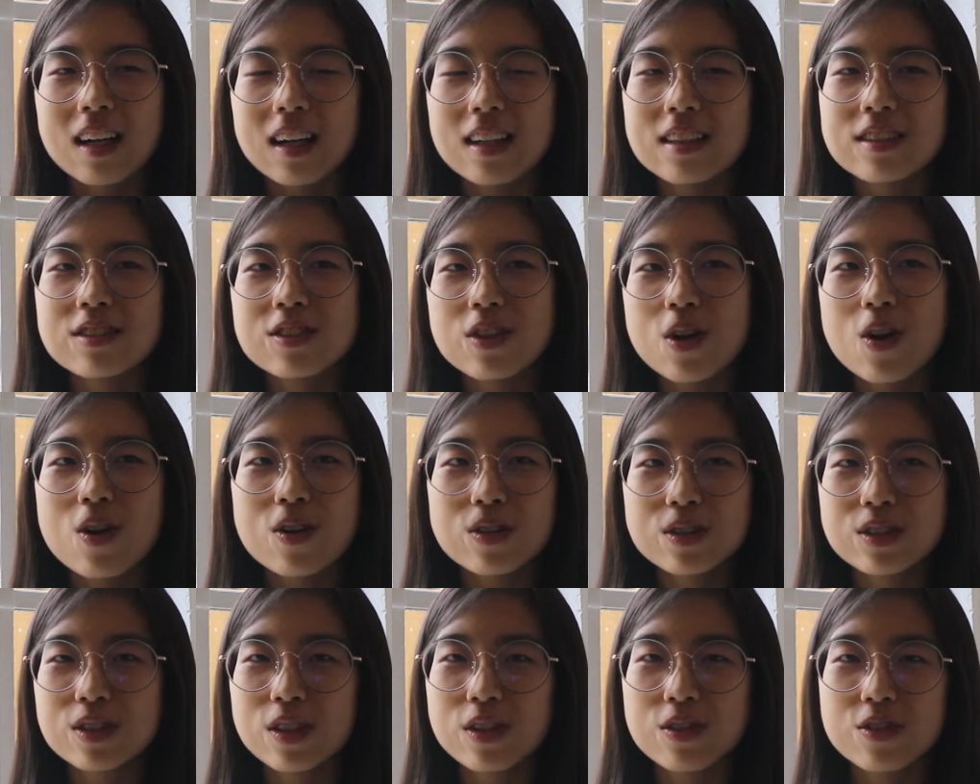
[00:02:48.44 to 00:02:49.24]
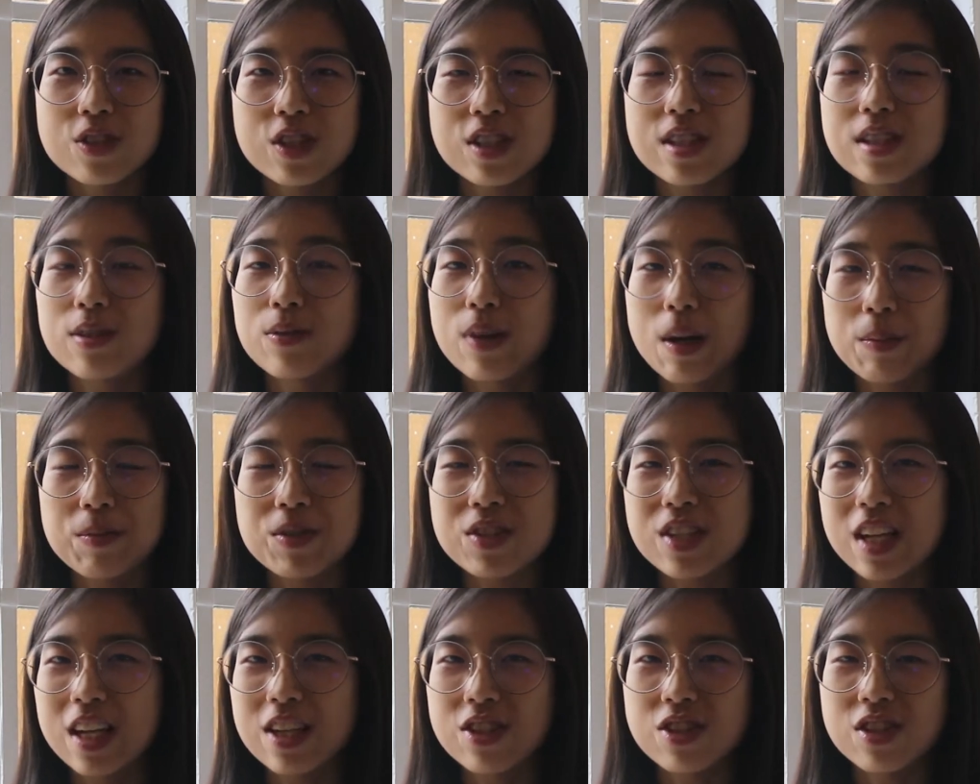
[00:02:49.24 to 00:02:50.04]
And also just the
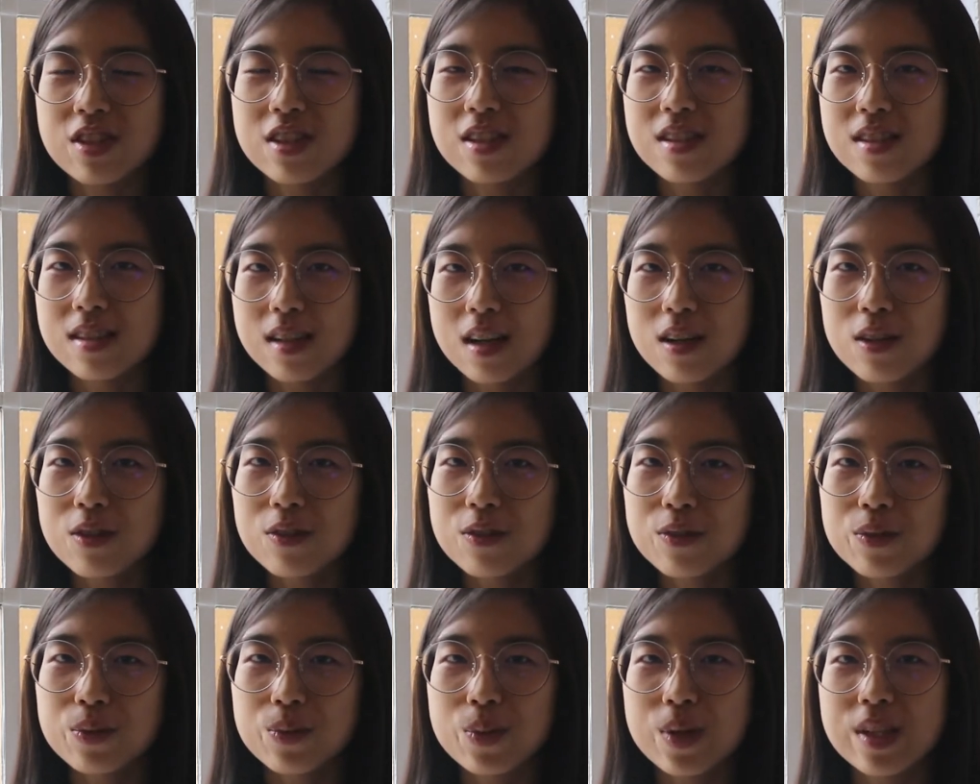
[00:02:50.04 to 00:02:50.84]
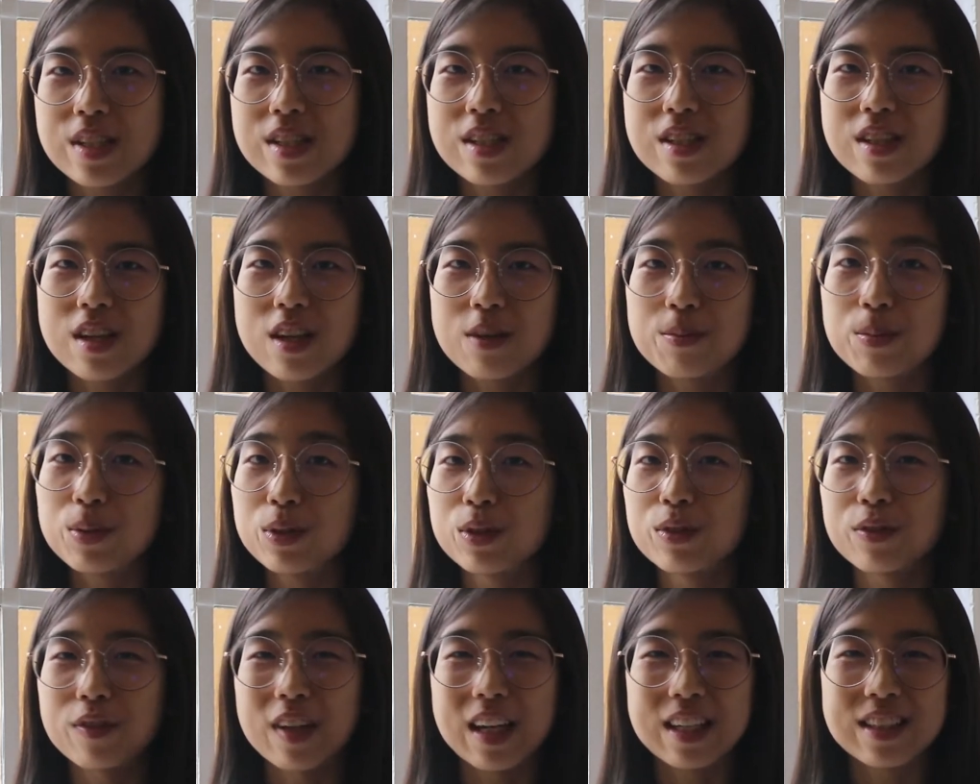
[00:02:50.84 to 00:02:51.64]
reputation itself was a
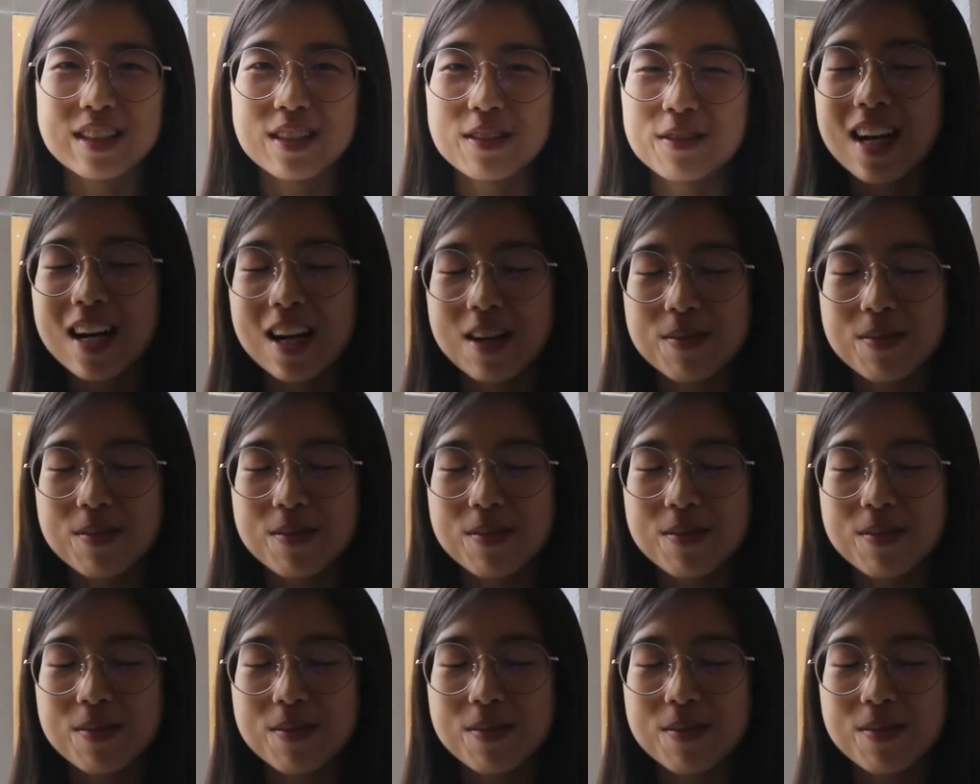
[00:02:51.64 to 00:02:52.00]
pull factor.